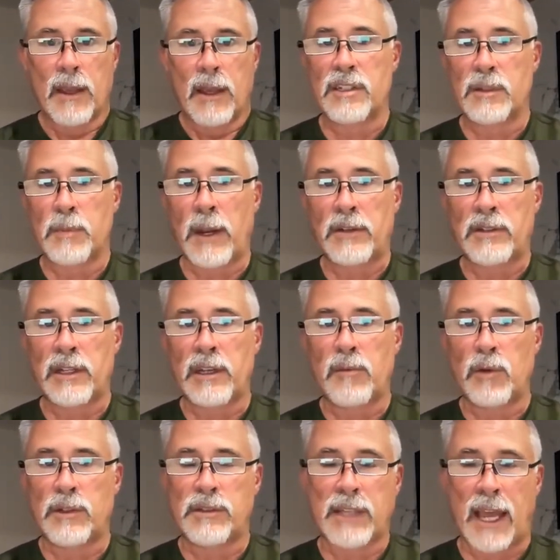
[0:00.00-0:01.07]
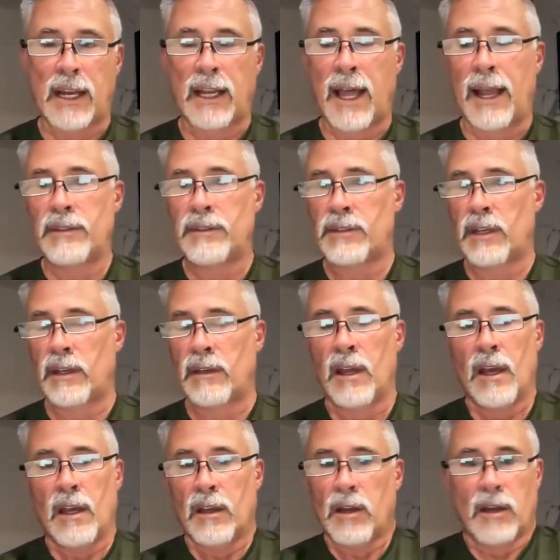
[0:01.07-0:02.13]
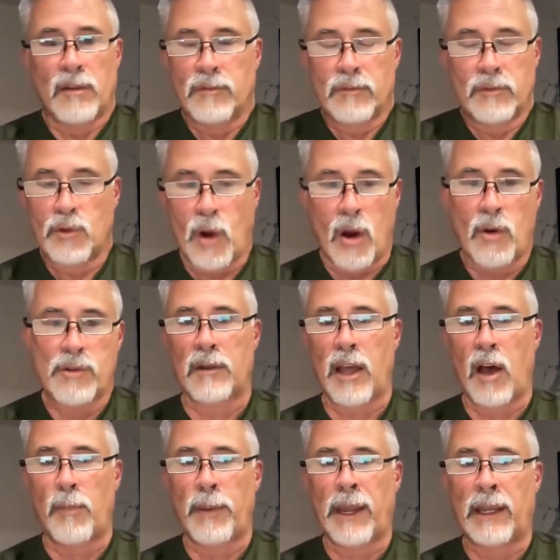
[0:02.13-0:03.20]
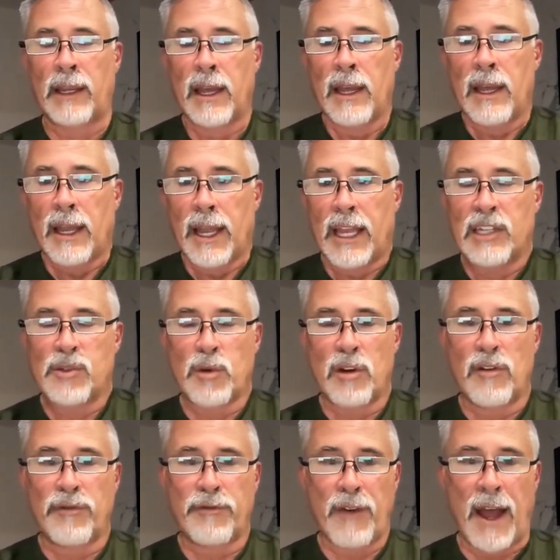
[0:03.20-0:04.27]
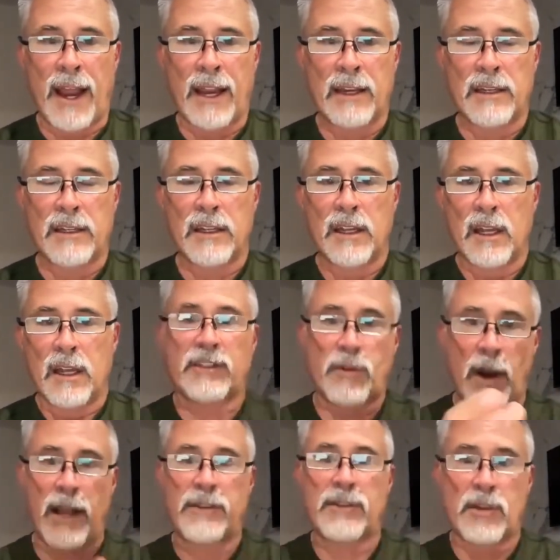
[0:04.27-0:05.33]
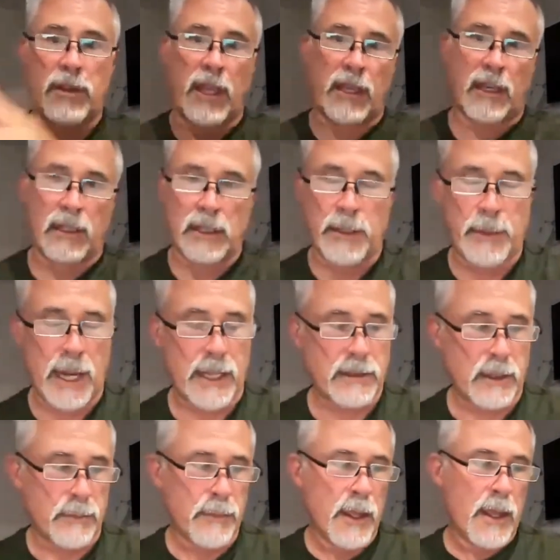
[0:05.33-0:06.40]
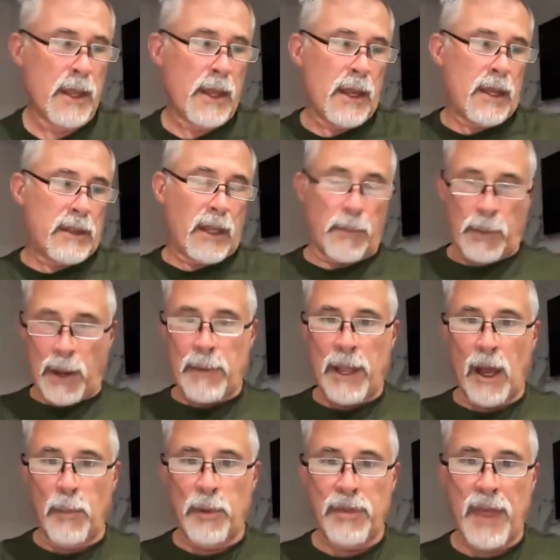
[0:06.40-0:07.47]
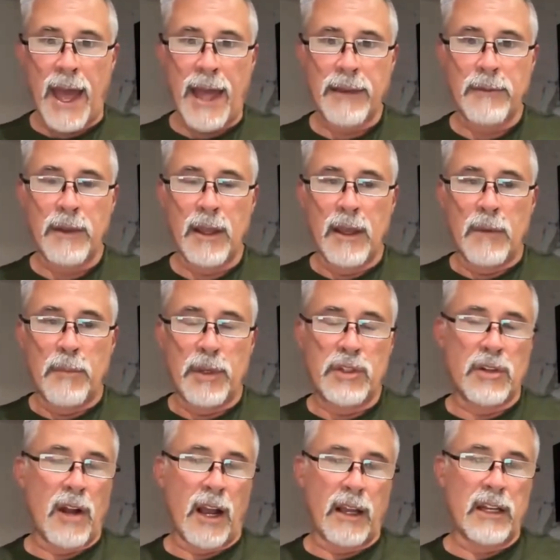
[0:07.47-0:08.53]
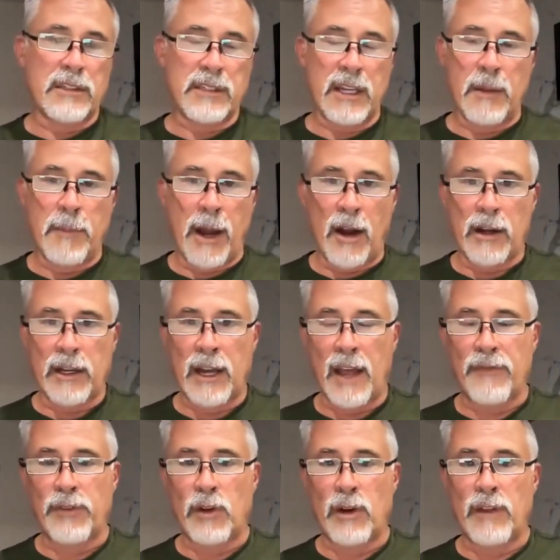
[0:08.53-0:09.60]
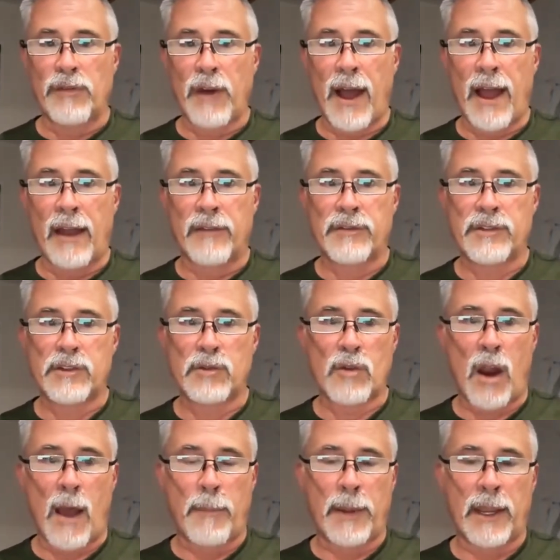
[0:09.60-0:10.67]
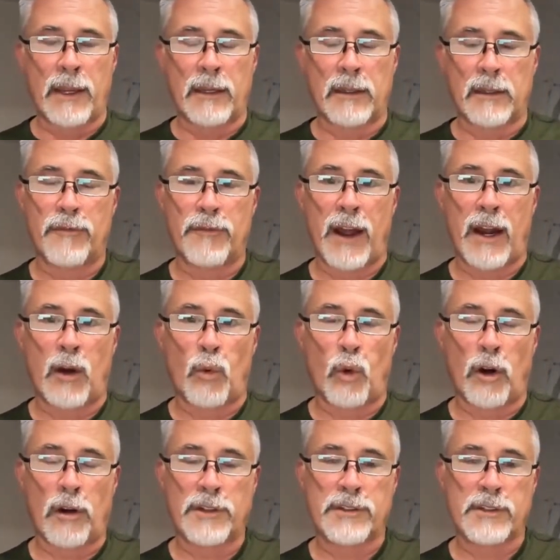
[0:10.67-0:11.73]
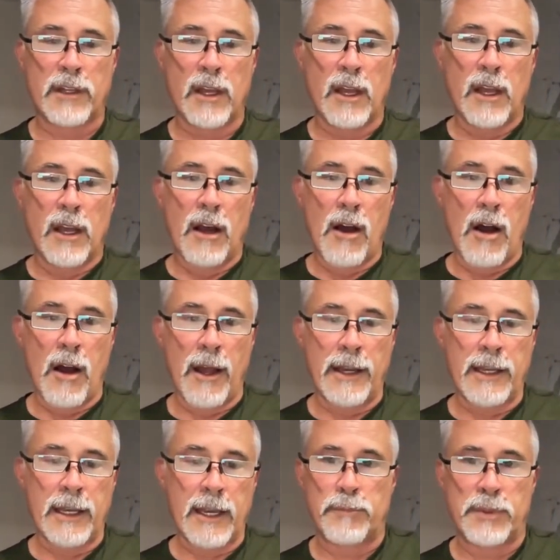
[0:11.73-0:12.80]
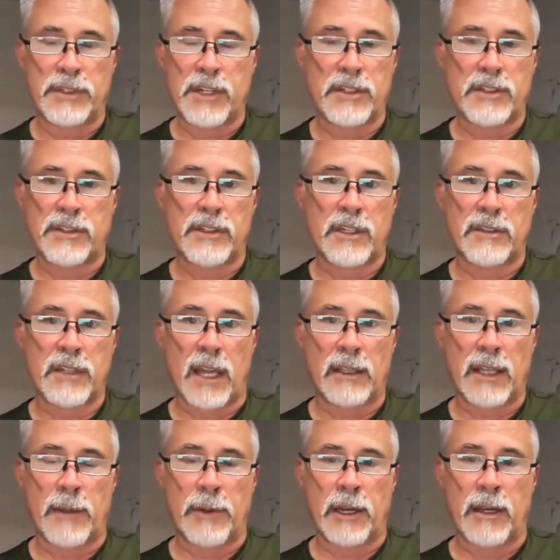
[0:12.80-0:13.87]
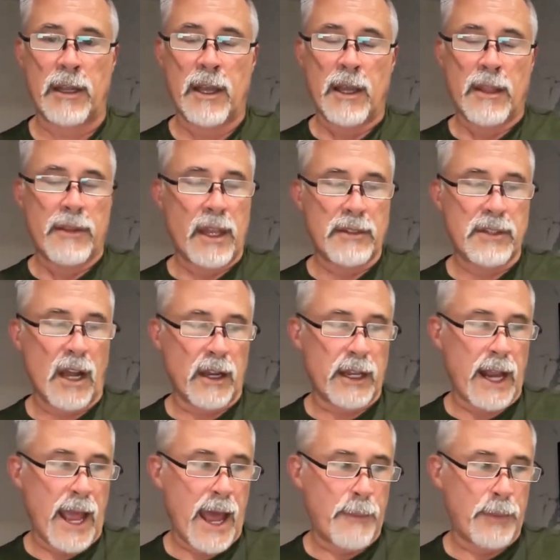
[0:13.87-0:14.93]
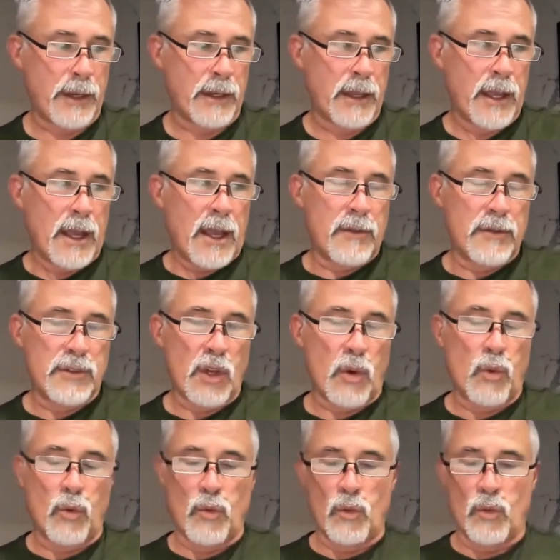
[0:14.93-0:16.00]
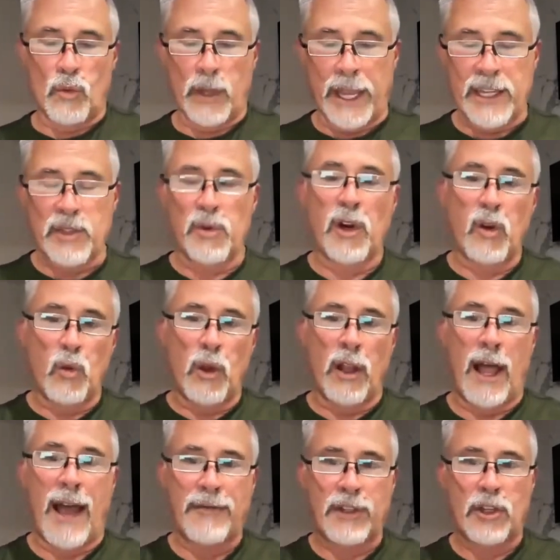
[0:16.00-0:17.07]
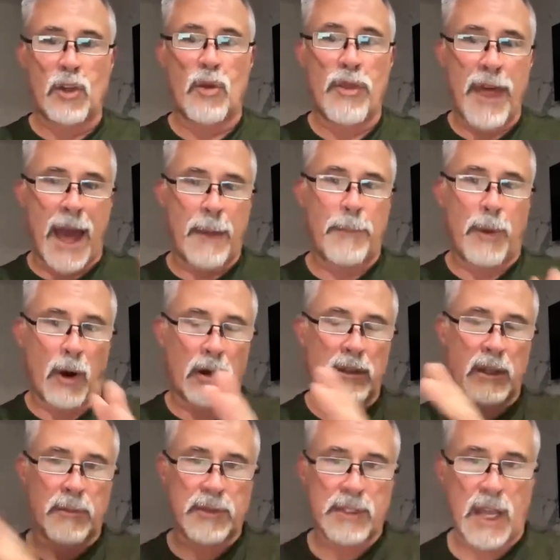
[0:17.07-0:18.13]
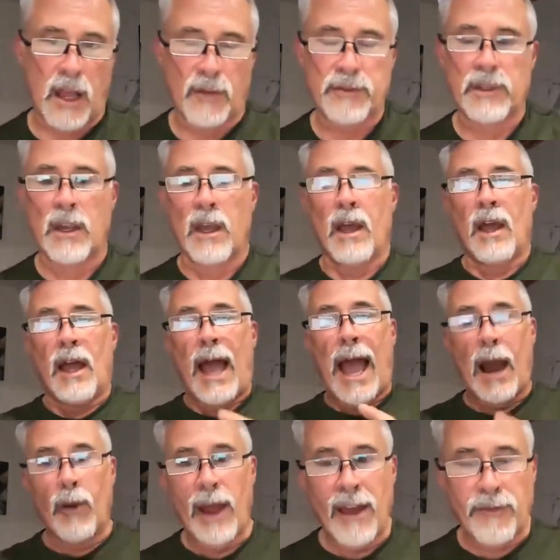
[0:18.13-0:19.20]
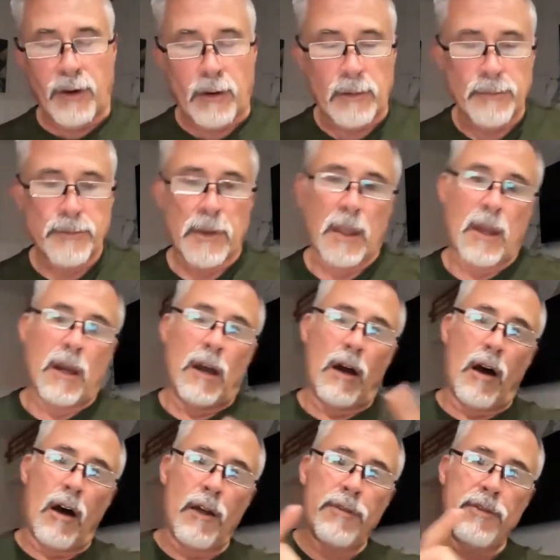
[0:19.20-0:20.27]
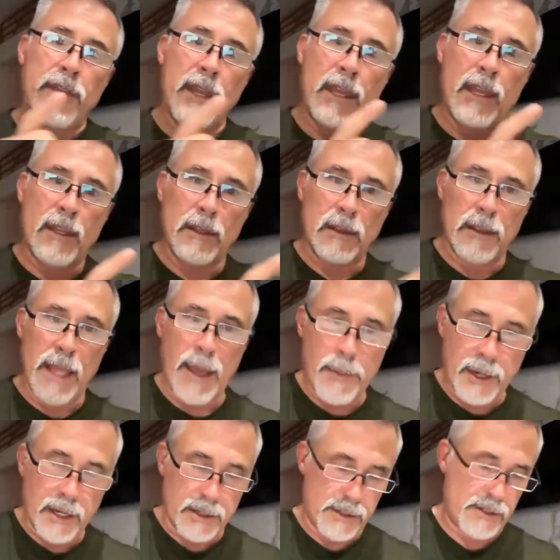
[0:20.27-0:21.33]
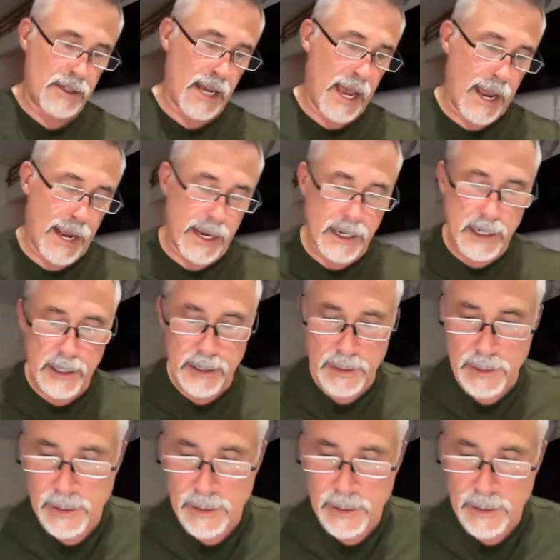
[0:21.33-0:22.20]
especially with satellites and drones, helping Israel find threats so they can eliminate them. They'll probably help with that, but you're not going to see American F-35s dropping fireworks on positions inside Lebanon. That's not going to happen. So Israel will have to do that part themselves. However, on the Lebanon side,